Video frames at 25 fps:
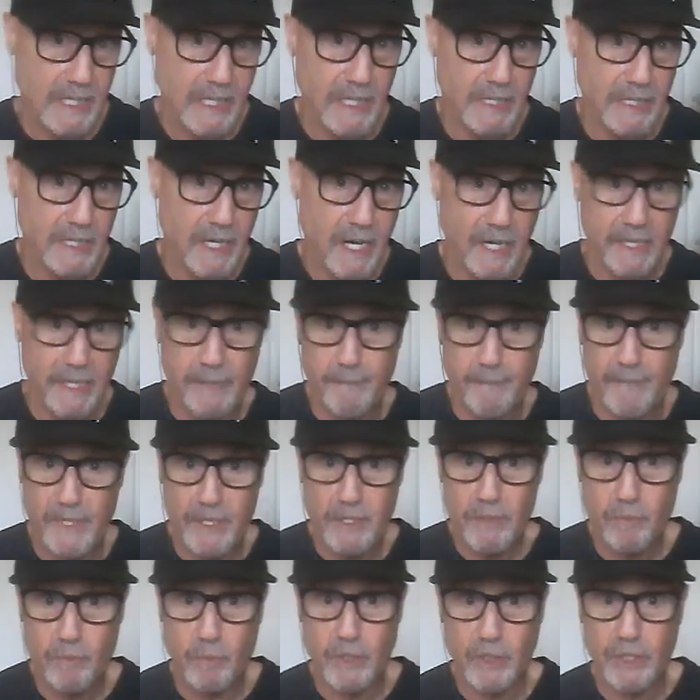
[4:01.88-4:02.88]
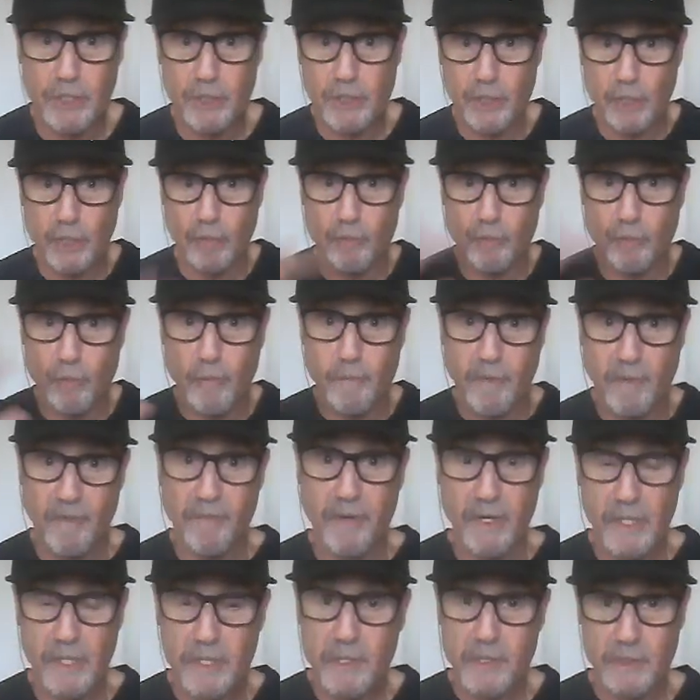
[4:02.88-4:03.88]
Anonymous, which is a group
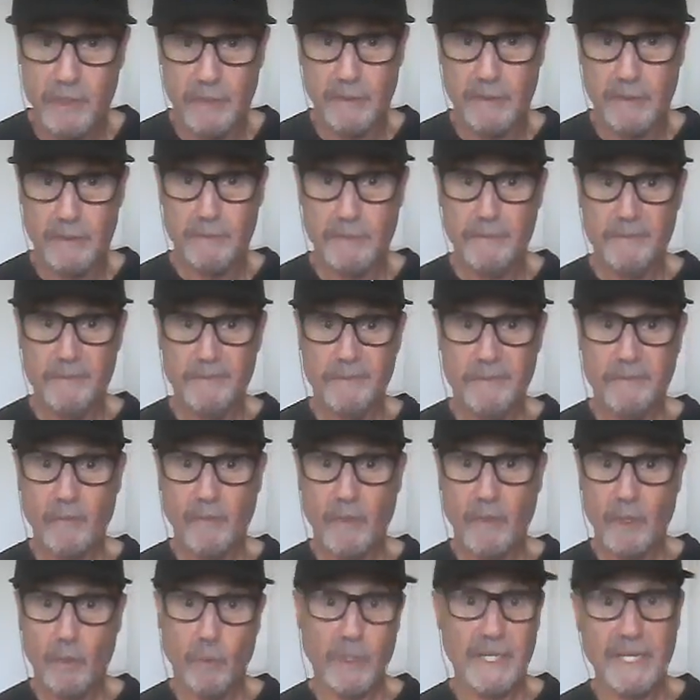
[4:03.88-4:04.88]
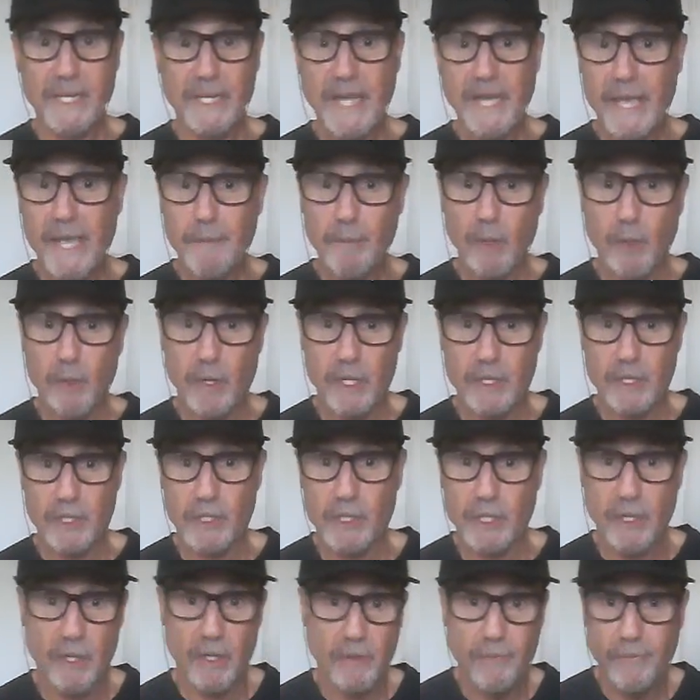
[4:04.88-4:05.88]
of us. We label
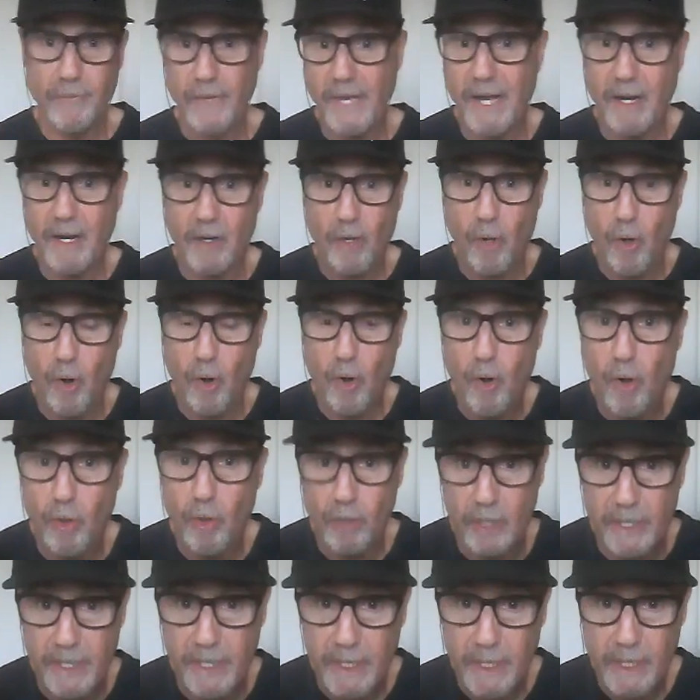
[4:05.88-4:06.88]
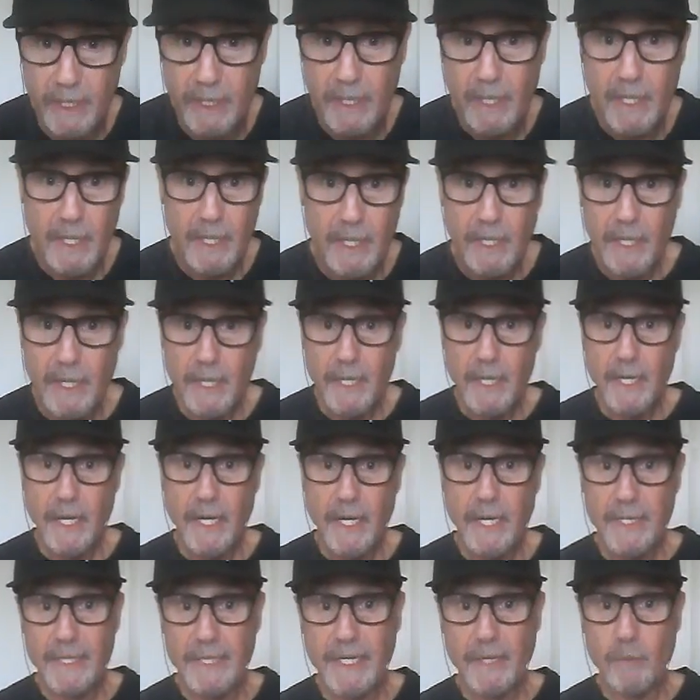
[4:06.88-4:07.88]
ourselves alcoholic,
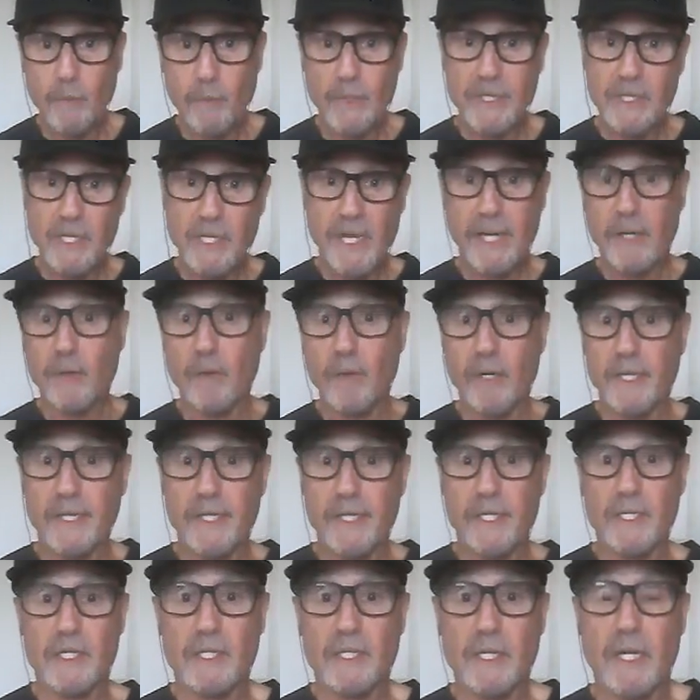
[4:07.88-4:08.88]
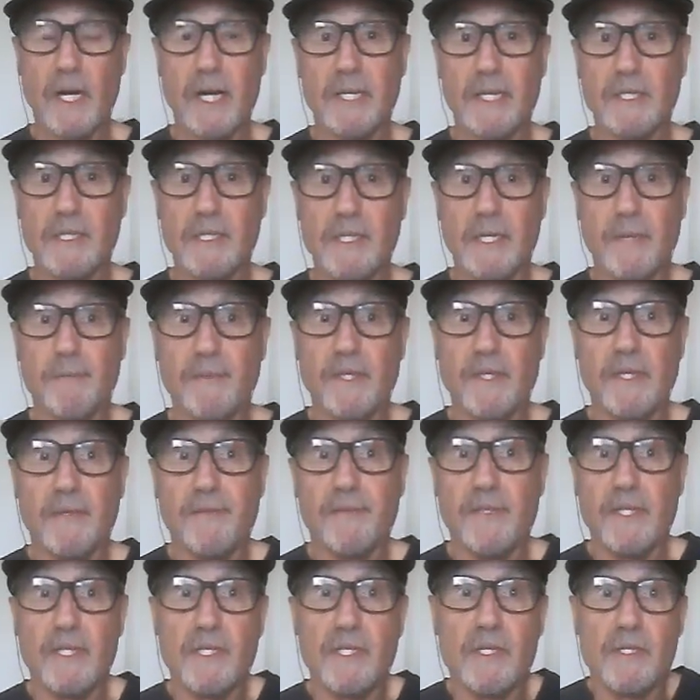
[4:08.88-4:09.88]
and then we take on this concept
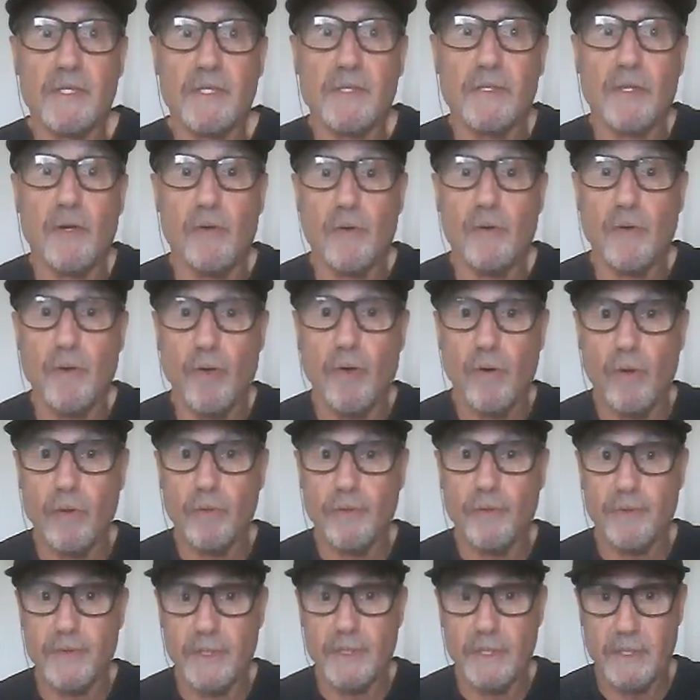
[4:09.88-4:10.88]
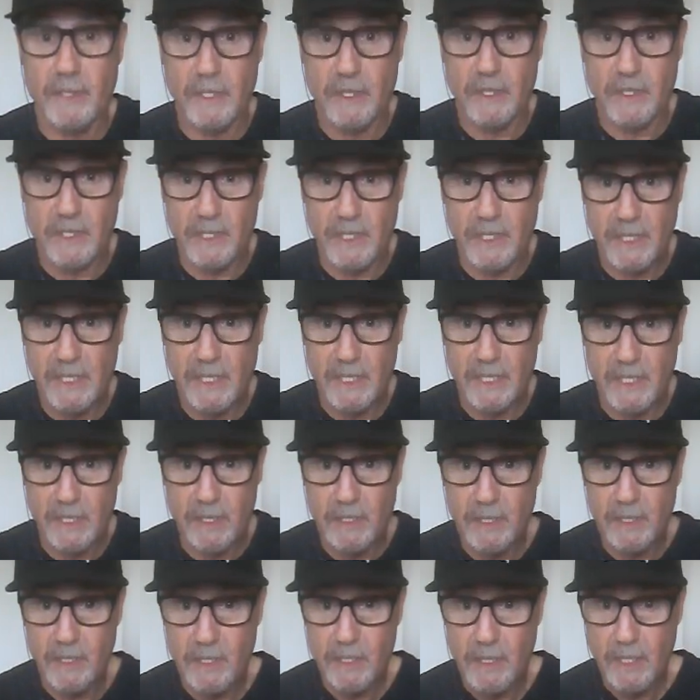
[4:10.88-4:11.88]
of this so-called
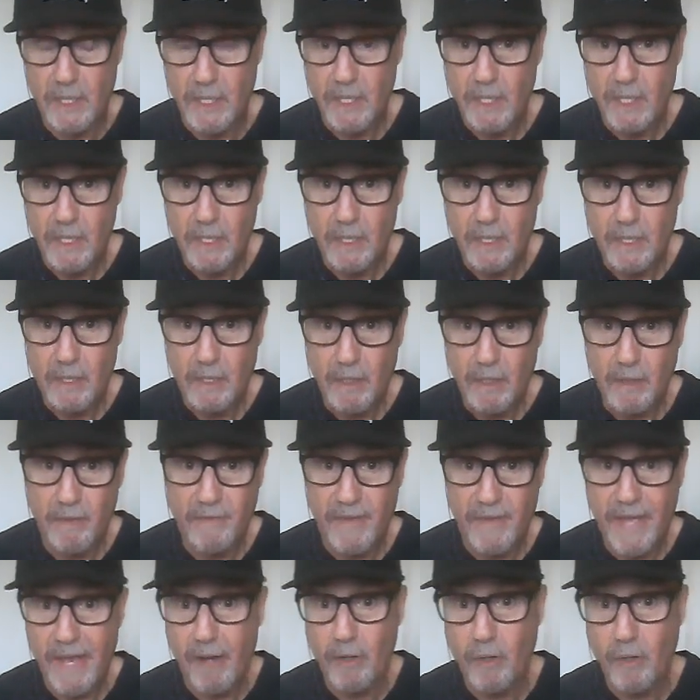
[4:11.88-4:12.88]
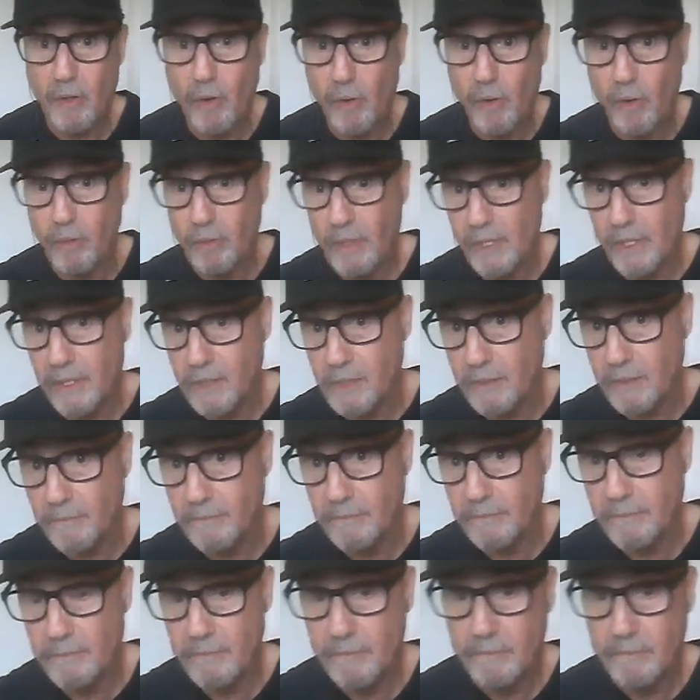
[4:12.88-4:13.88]
disease of alcoholism.